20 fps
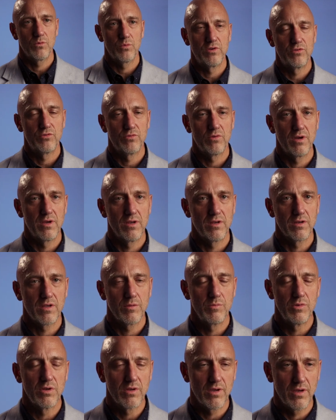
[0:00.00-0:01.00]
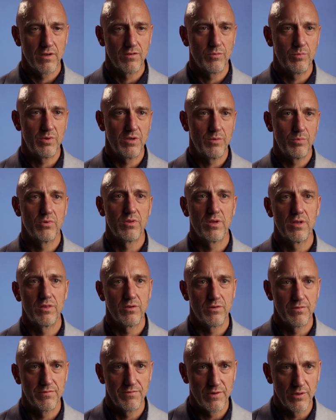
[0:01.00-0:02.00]
We try and communicate to people that
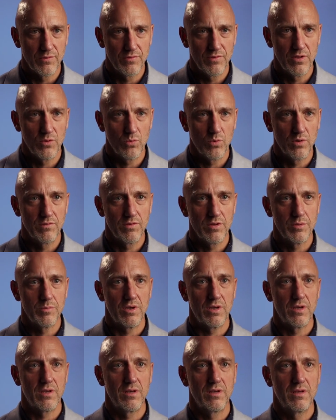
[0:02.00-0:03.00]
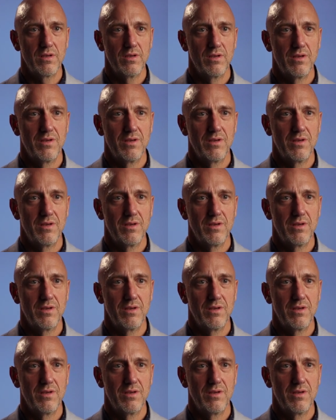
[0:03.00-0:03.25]
they're fearfully and wonderfully made